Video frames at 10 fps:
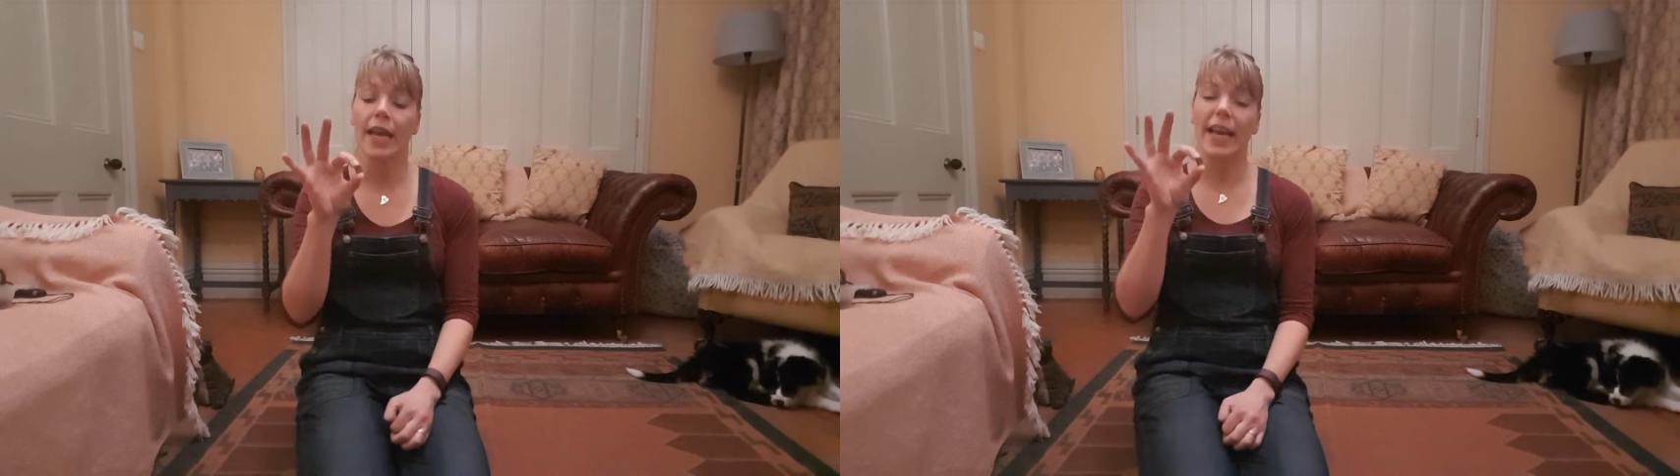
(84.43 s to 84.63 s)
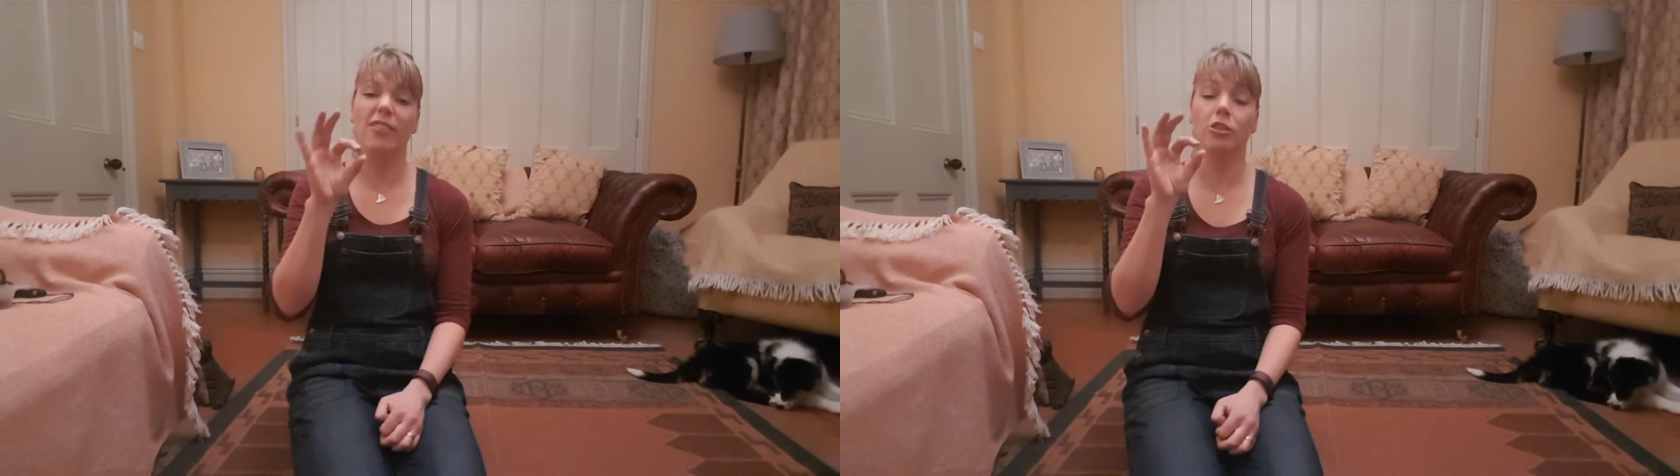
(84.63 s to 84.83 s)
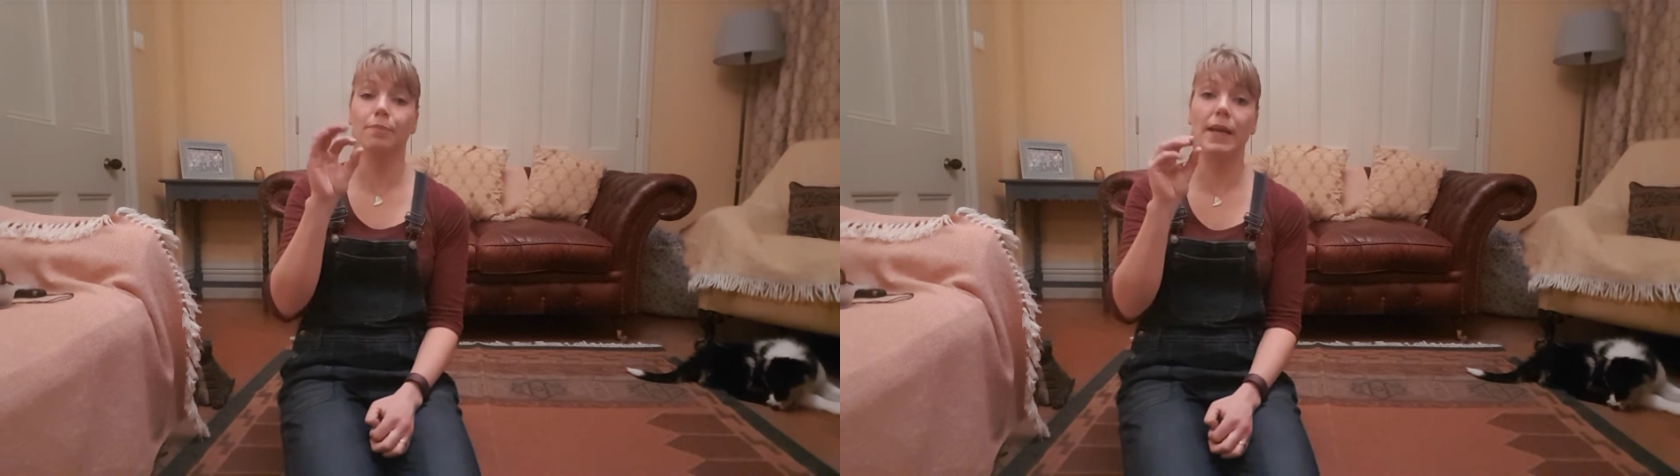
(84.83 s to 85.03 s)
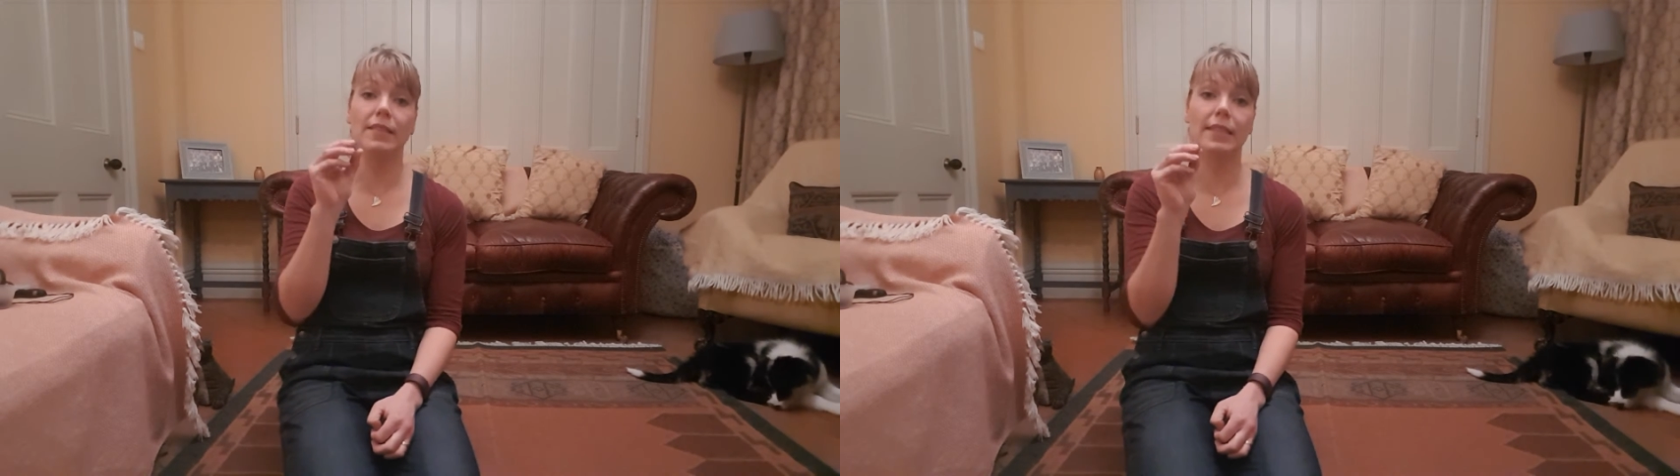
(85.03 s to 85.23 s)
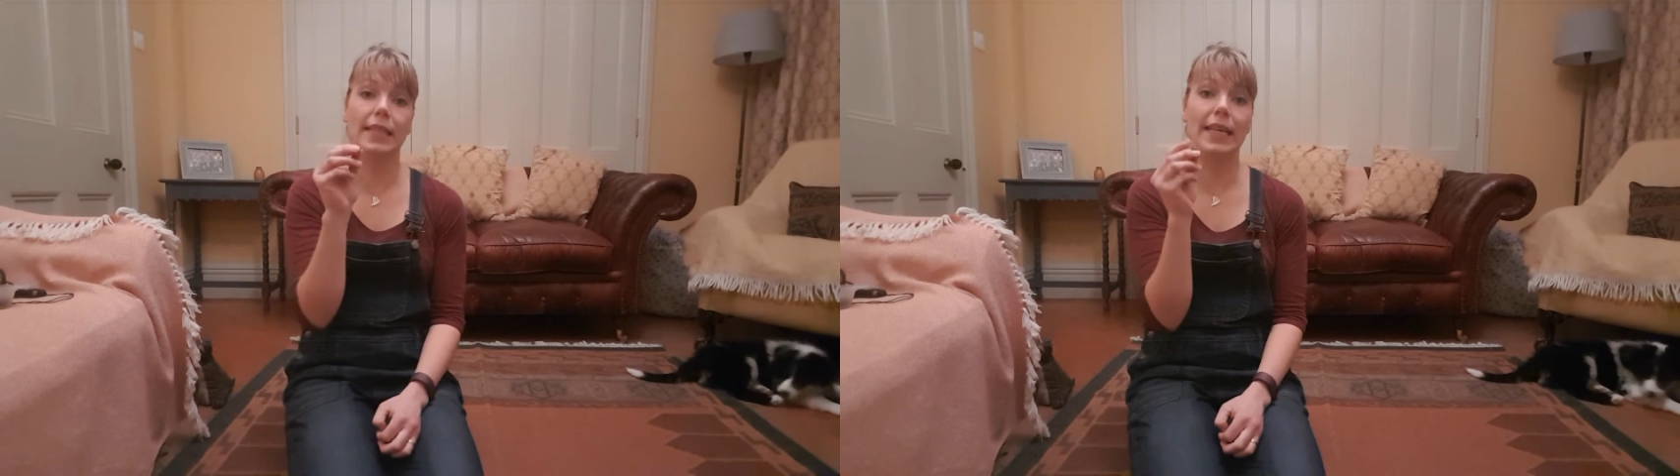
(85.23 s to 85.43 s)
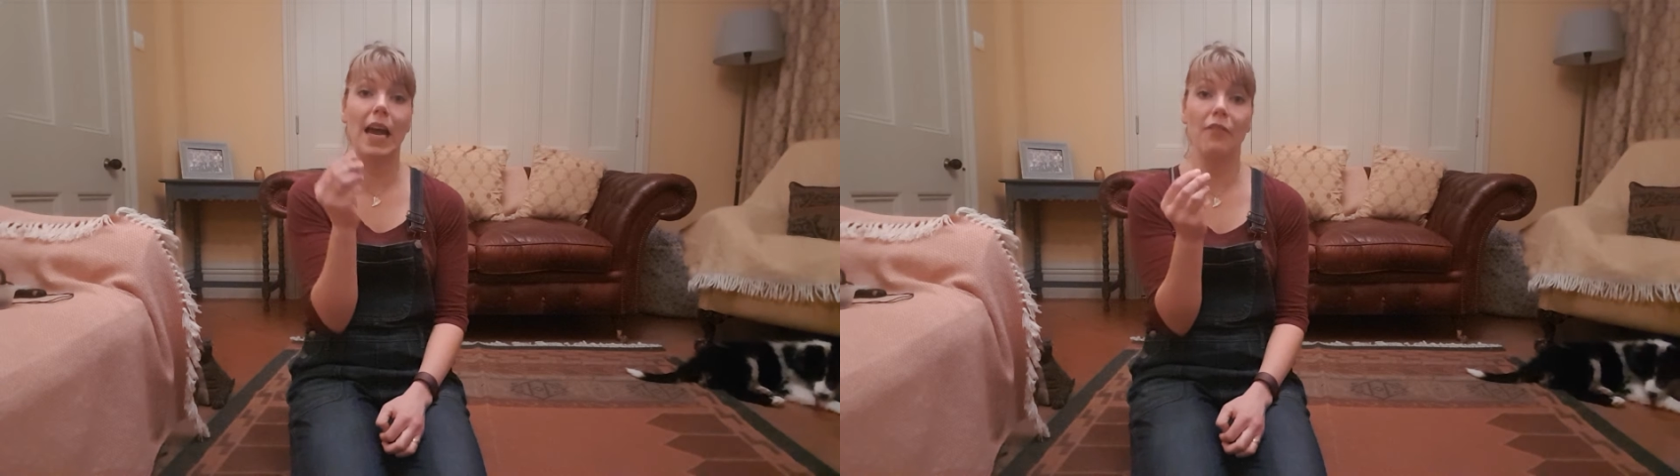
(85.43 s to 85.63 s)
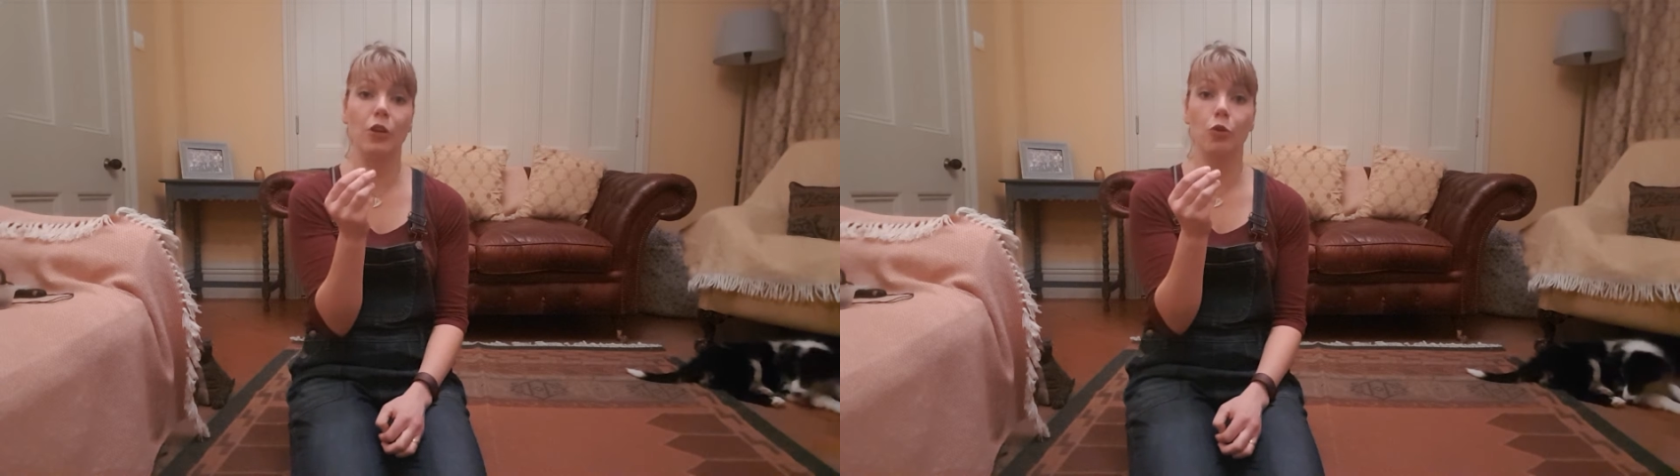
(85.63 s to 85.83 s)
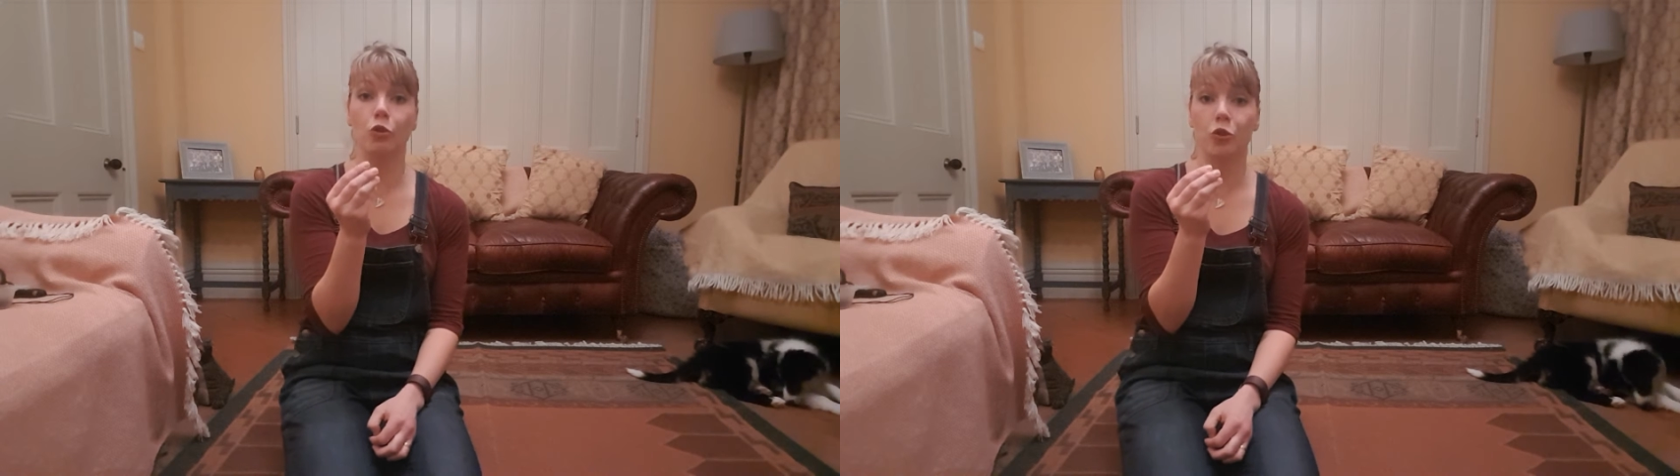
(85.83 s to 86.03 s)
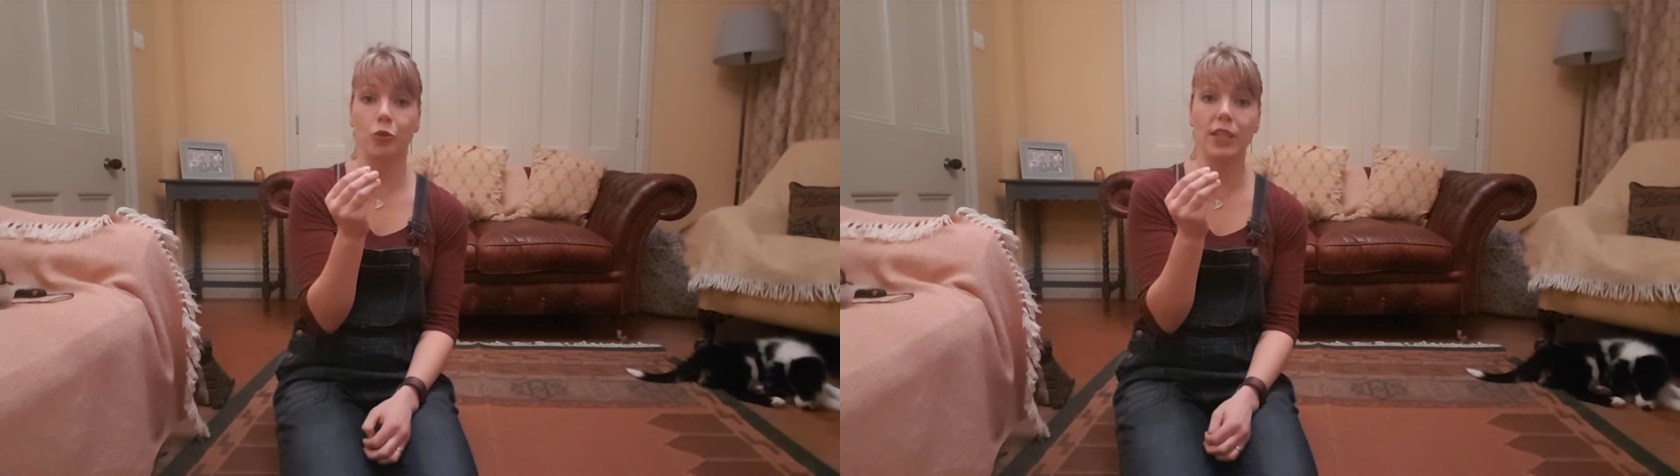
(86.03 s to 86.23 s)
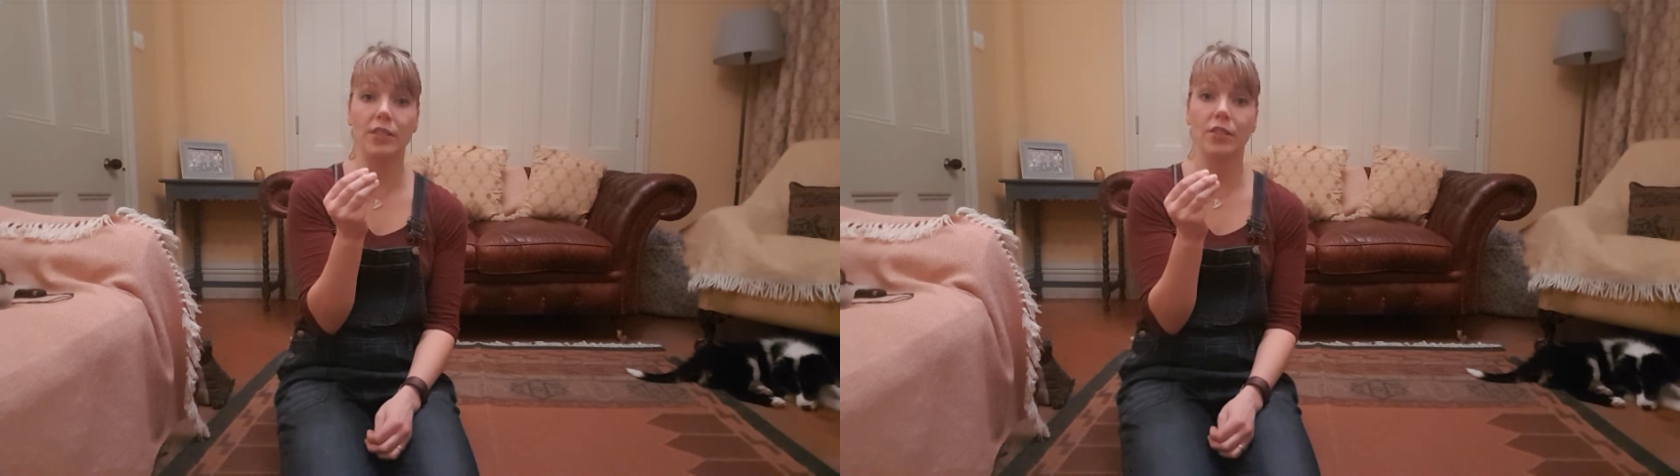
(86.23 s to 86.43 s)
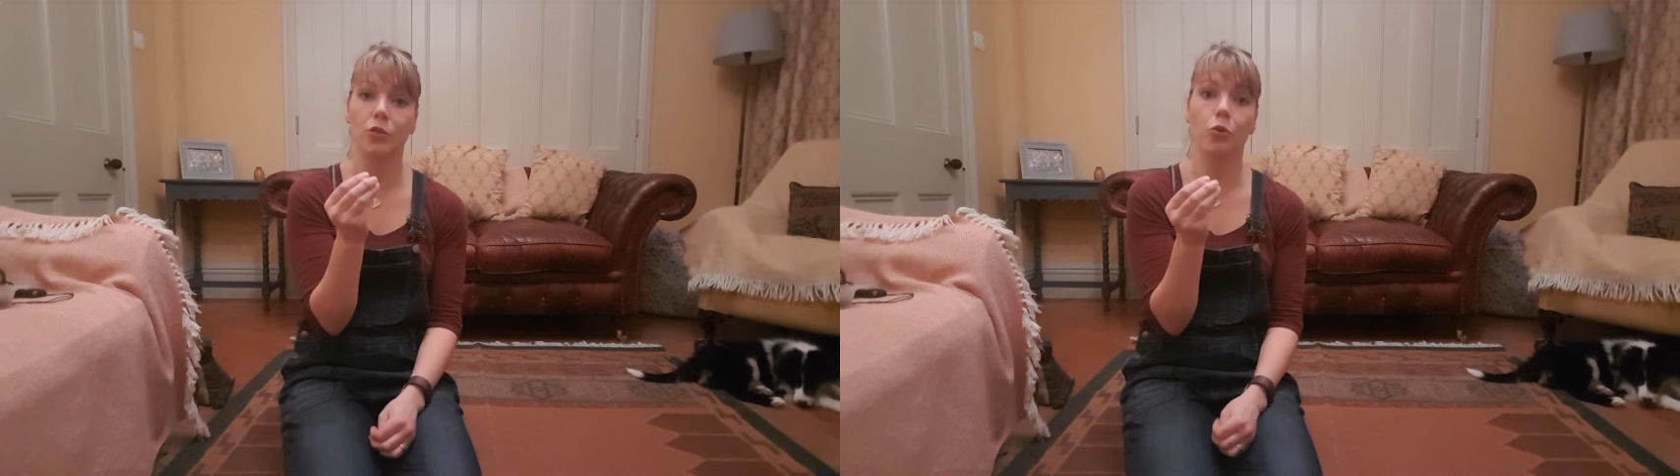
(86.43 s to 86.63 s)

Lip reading: it's just basically having your treat,